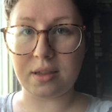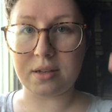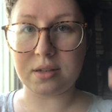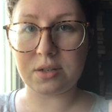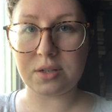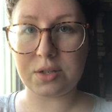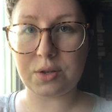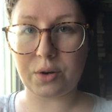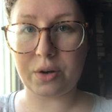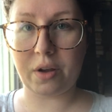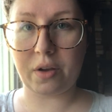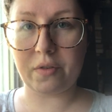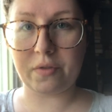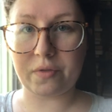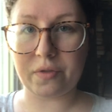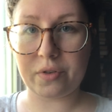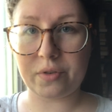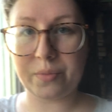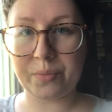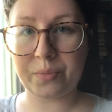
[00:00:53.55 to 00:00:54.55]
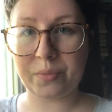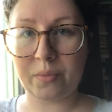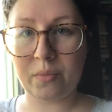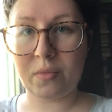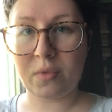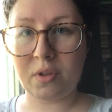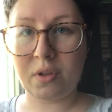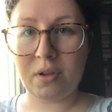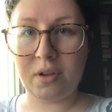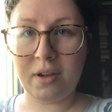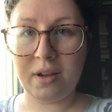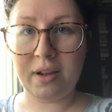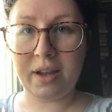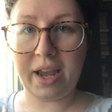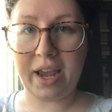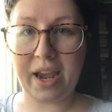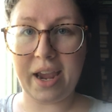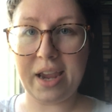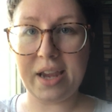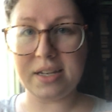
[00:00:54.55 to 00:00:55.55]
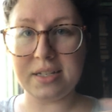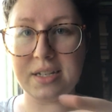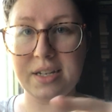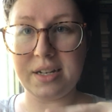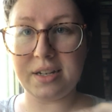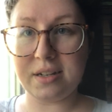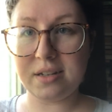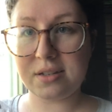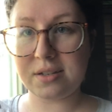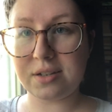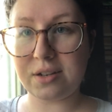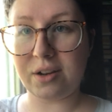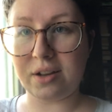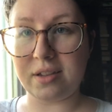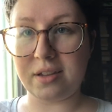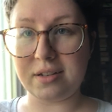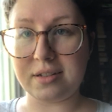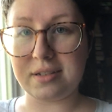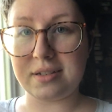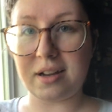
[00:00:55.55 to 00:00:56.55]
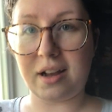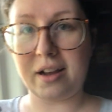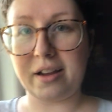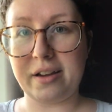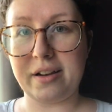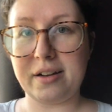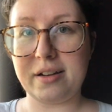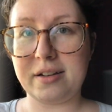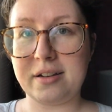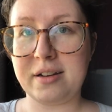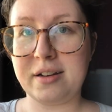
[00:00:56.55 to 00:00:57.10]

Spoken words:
this sort of haziness on this side